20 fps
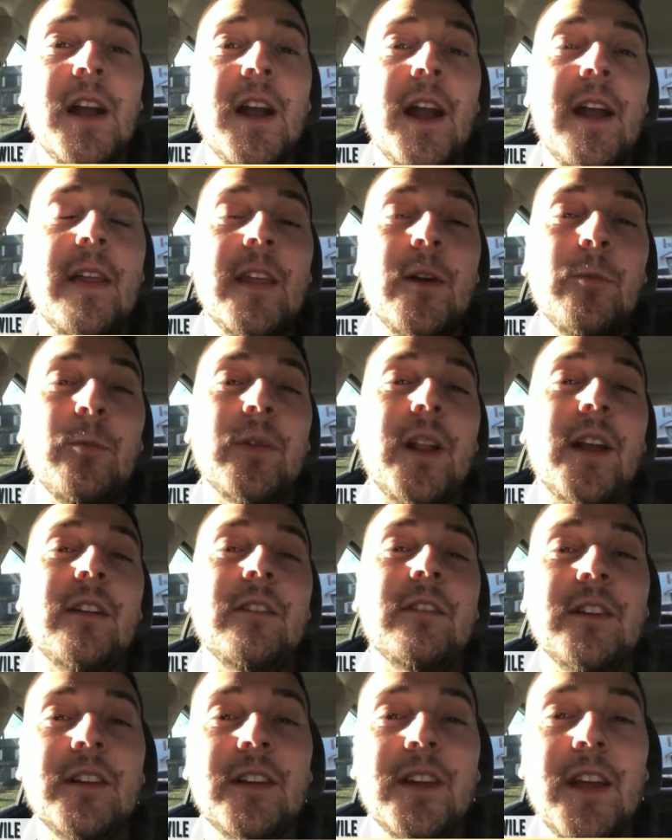And then when I
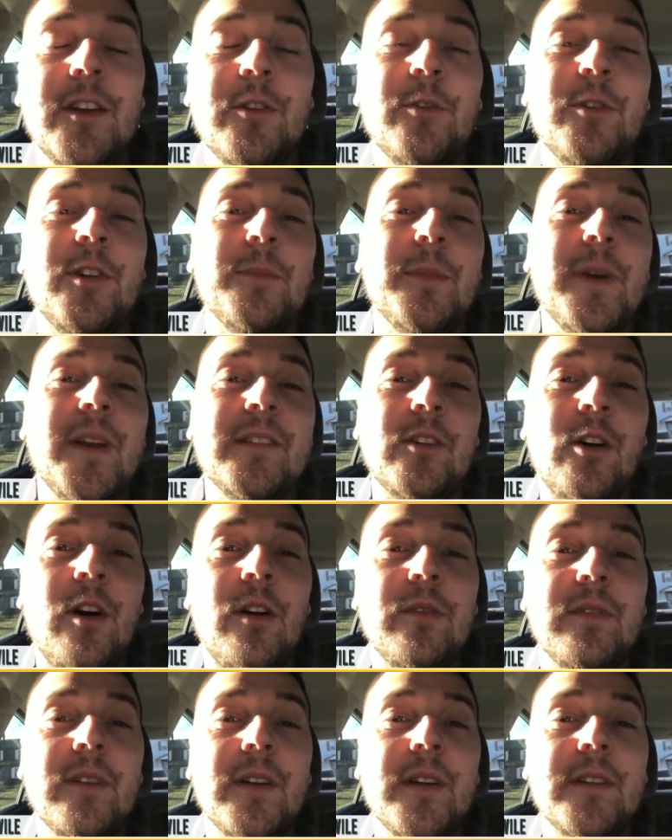look at Green Bay's
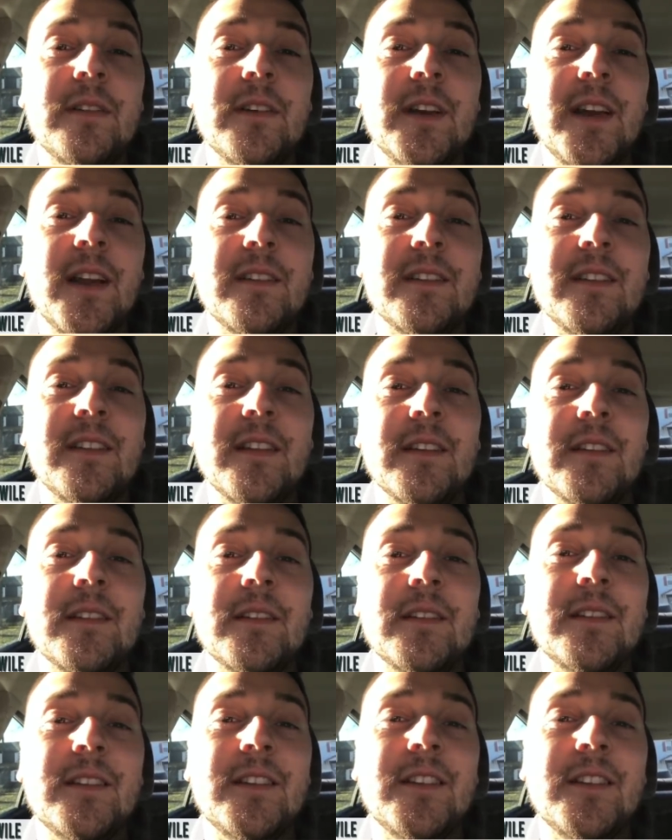offense against this,